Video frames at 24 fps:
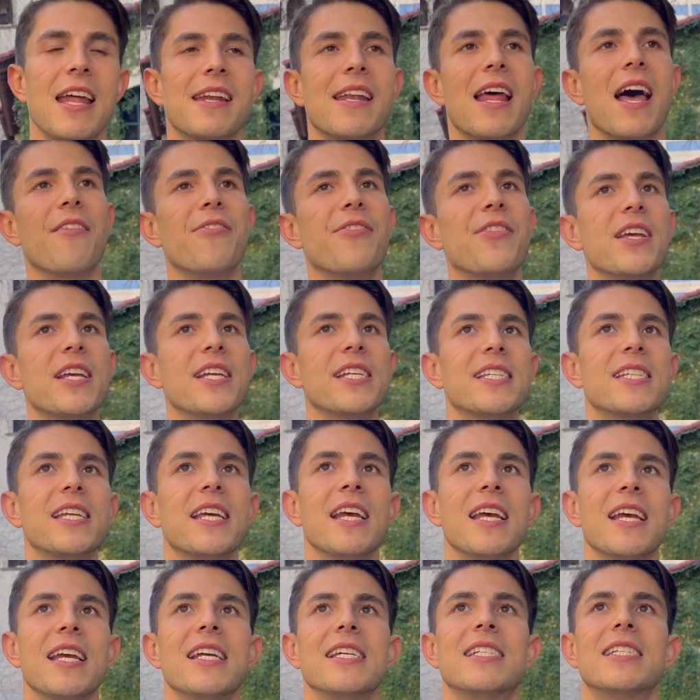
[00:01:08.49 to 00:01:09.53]
Now, this
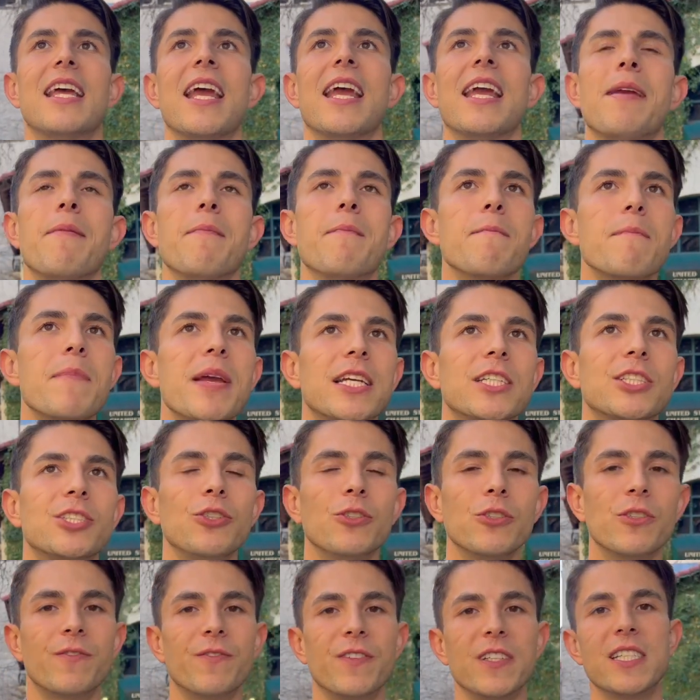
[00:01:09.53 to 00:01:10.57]
is a
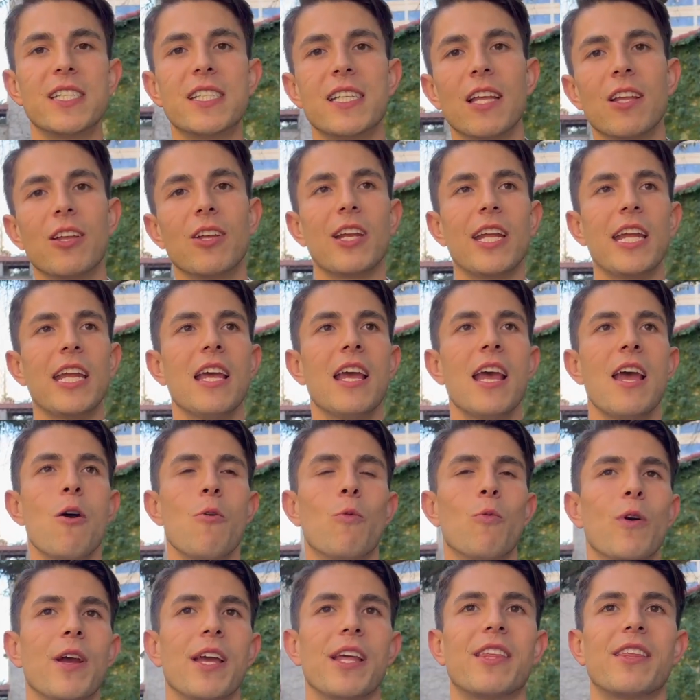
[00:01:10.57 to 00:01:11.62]
mixed-use facility
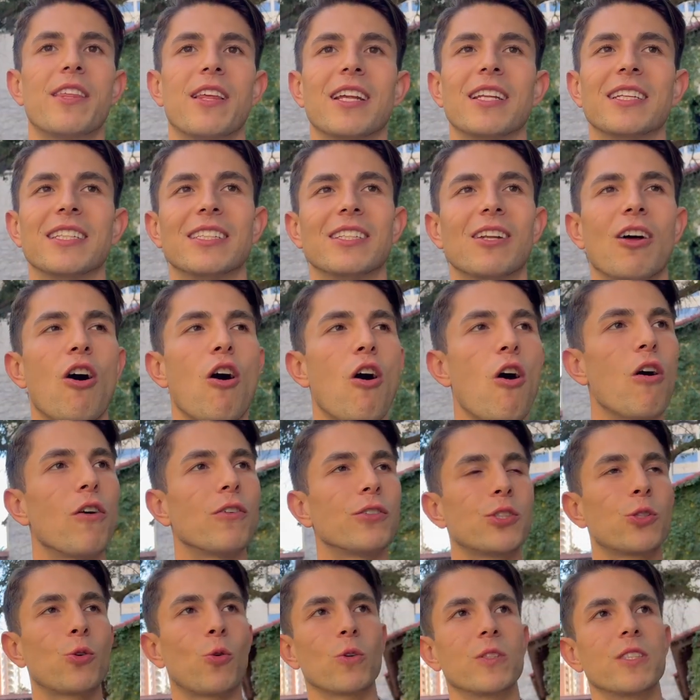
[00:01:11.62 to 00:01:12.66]
with all
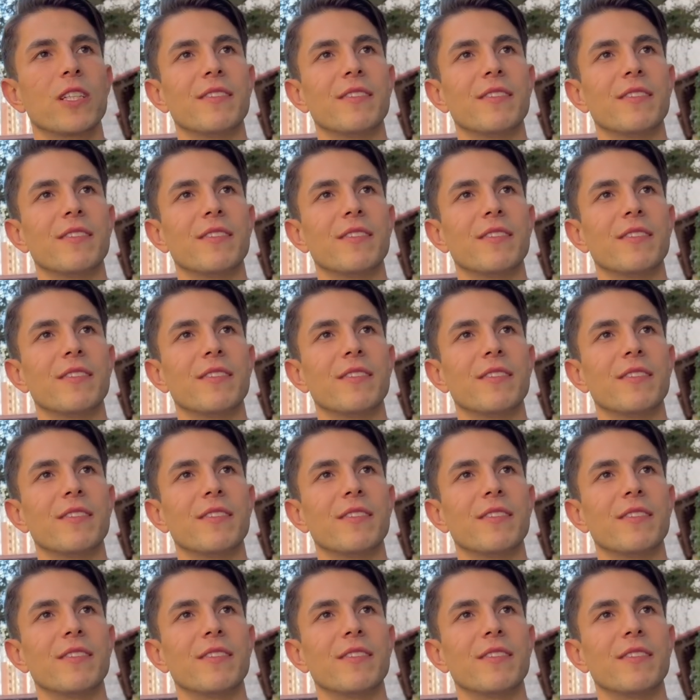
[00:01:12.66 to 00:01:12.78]
sorts